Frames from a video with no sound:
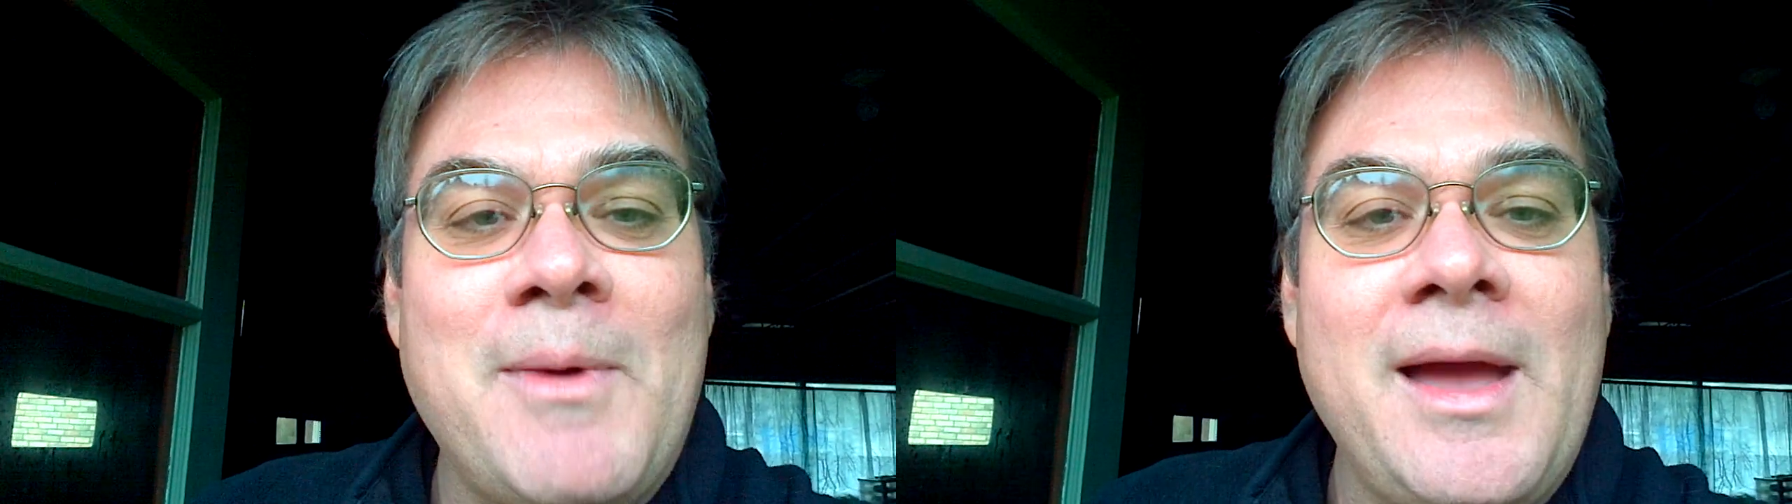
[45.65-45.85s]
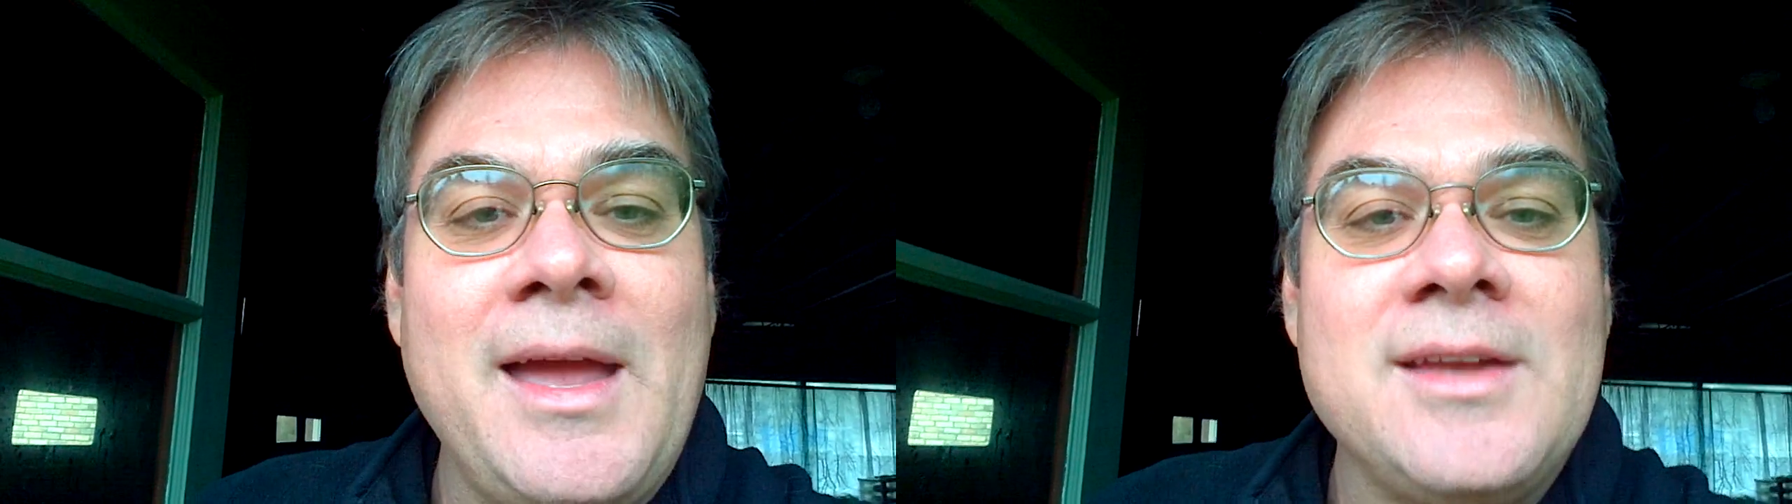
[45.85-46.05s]

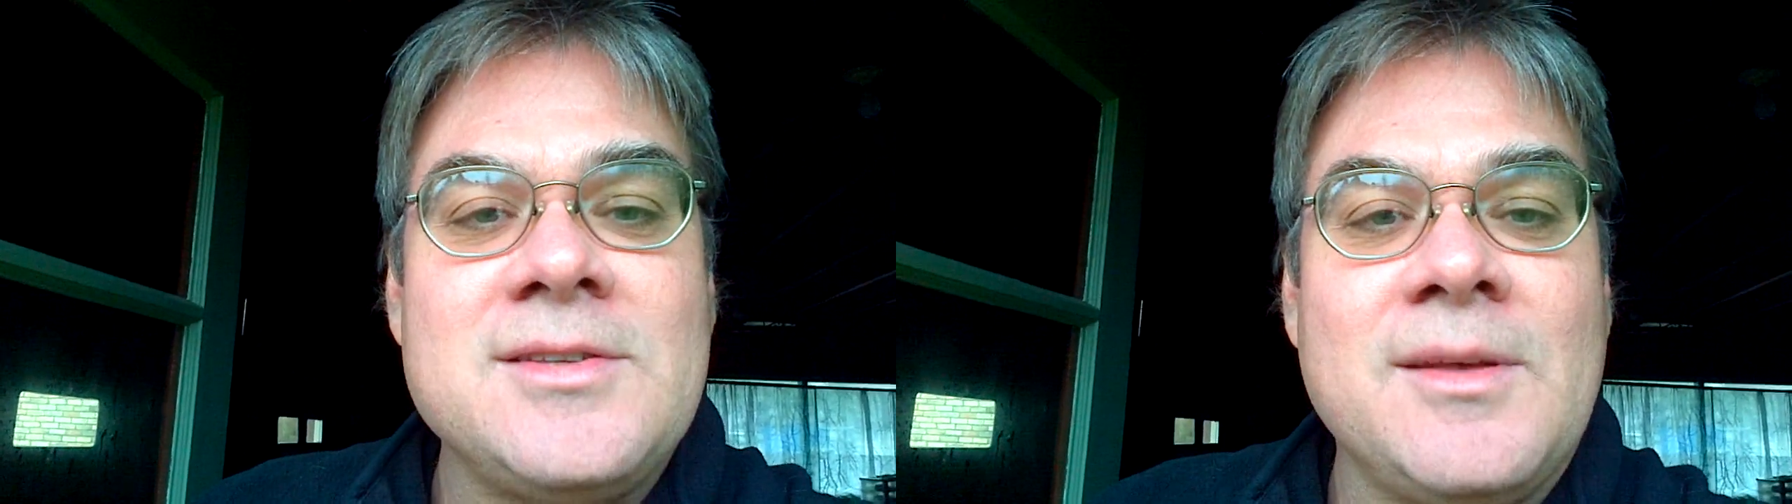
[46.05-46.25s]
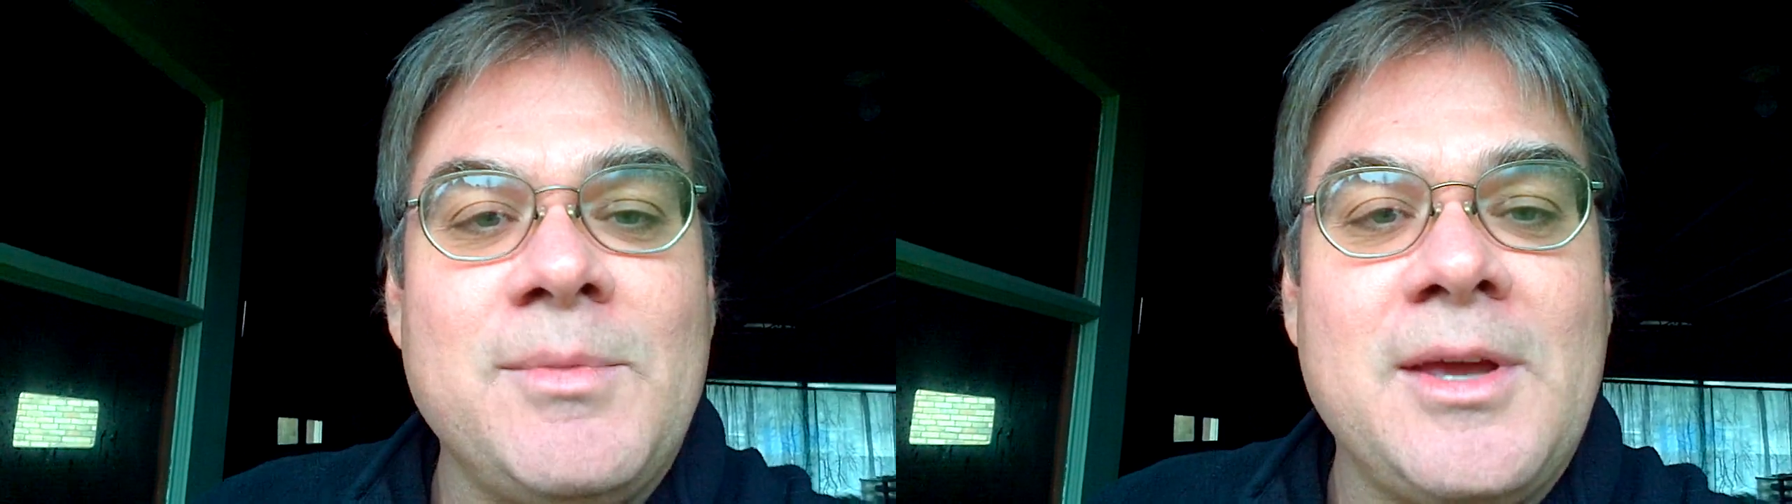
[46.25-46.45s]
my age
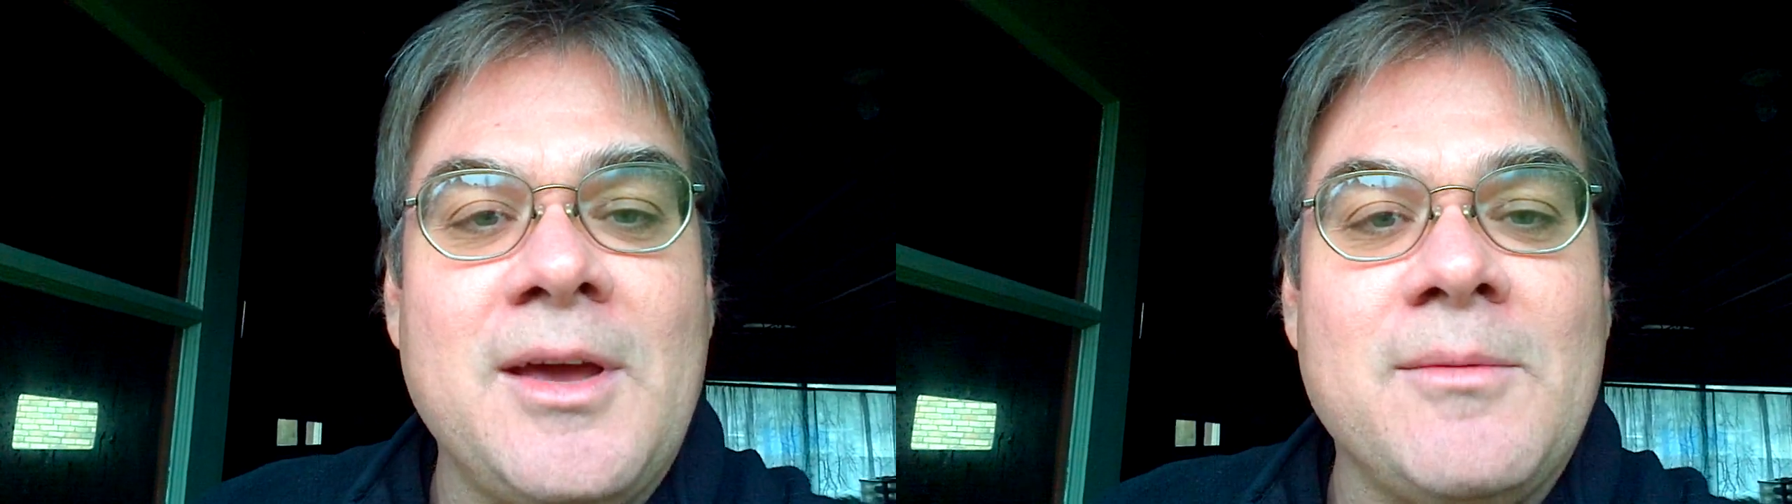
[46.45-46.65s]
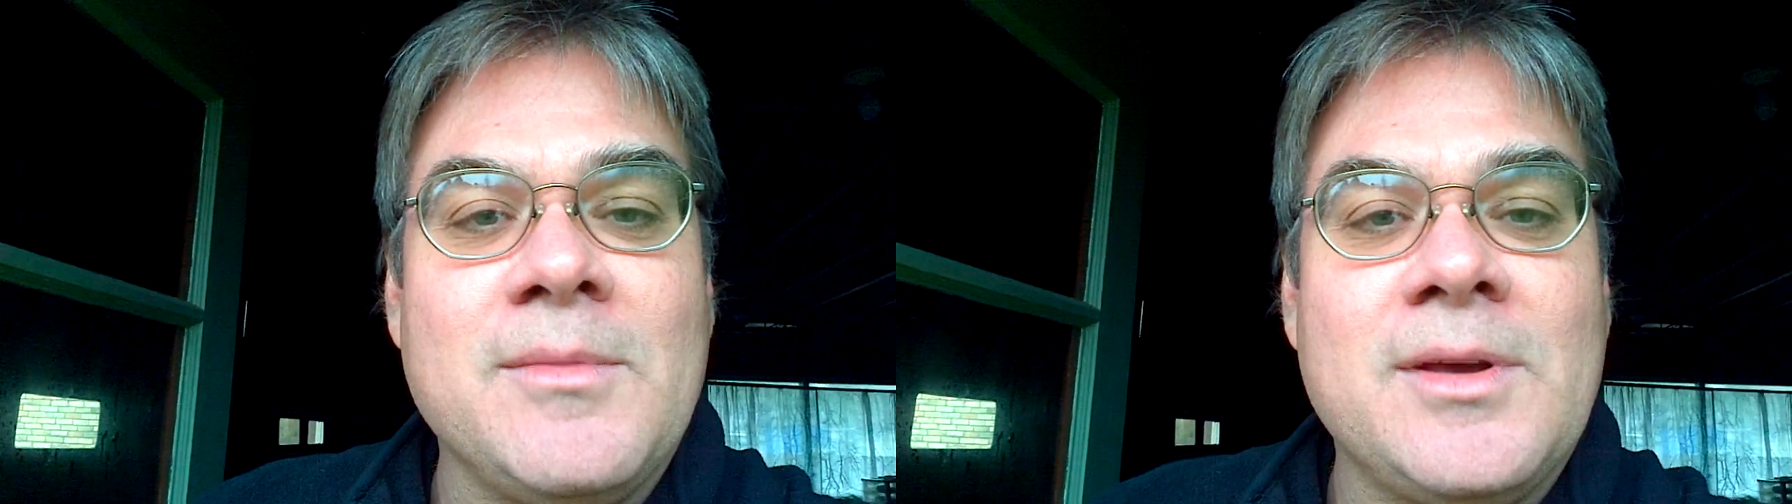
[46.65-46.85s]
that
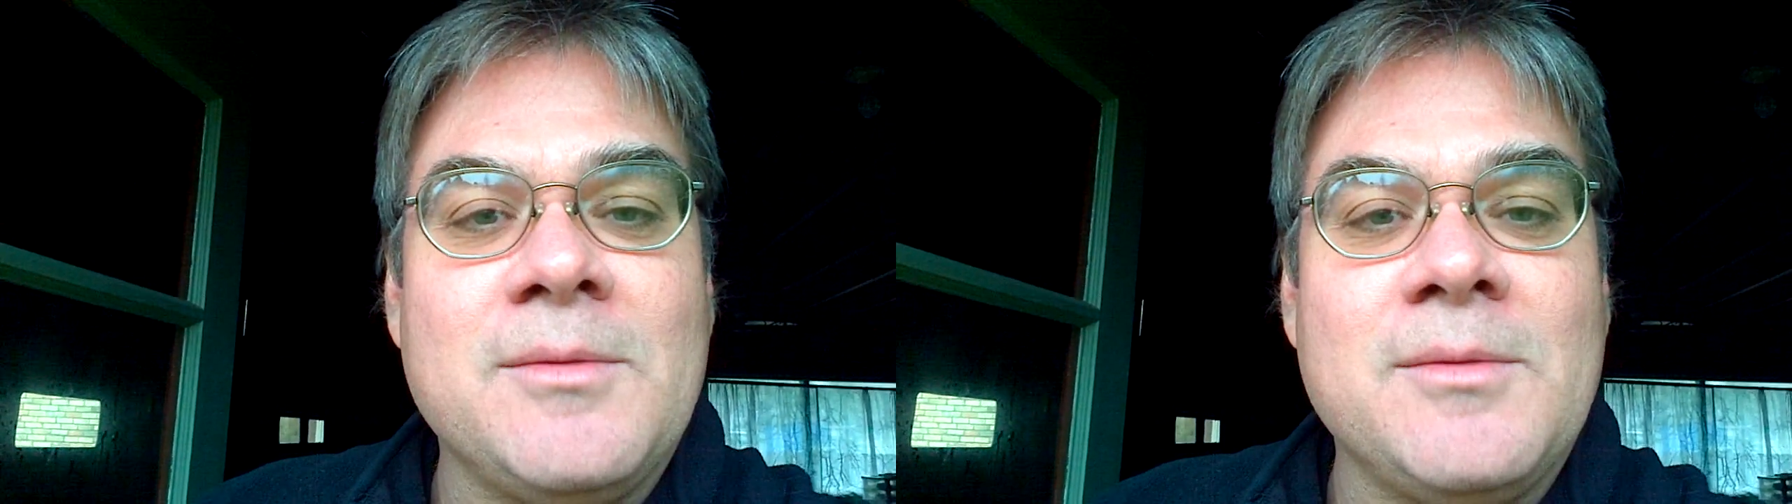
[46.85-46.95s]
become